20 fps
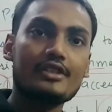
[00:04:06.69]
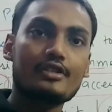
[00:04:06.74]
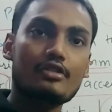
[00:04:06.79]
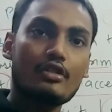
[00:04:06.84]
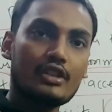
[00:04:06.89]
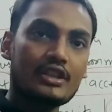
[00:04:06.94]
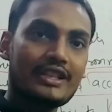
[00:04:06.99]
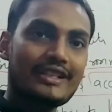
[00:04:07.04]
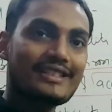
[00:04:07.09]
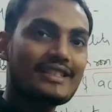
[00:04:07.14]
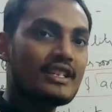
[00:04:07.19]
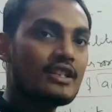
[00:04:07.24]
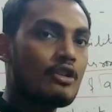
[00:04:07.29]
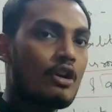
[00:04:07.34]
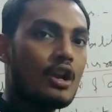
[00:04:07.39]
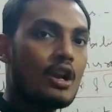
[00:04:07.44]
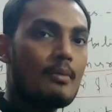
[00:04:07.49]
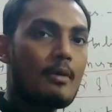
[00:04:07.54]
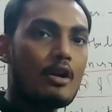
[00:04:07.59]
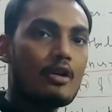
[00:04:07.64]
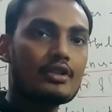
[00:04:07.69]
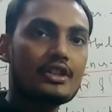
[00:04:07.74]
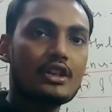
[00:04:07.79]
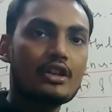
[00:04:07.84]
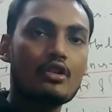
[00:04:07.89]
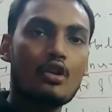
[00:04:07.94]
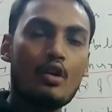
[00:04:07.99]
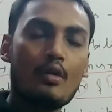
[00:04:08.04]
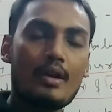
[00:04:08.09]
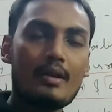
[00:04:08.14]
So this is all about the
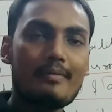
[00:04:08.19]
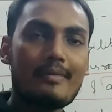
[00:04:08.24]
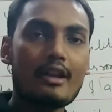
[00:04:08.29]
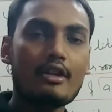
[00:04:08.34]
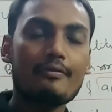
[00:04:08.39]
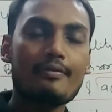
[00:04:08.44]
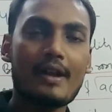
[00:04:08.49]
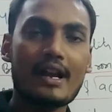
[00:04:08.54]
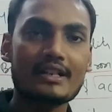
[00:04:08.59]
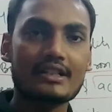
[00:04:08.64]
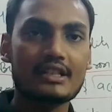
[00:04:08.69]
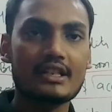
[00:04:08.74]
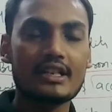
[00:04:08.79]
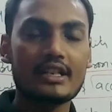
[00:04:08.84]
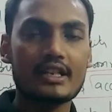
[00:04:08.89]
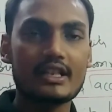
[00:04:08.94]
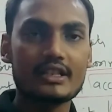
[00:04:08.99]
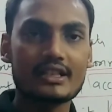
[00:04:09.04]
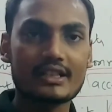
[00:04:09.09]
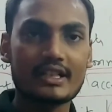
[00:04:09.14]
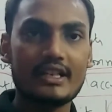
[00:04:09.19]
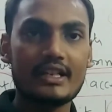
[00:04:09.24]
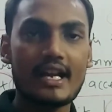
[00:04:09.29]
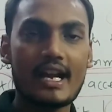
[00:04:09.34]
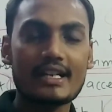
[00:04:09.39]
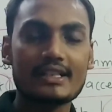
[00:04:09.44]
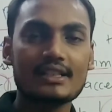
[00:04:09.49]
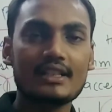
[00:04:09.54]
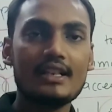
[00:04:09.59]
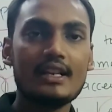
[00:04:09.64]
global manufacturing risk
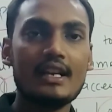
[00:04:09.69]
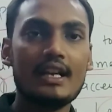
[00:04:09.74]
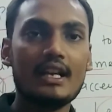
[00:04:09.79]
index.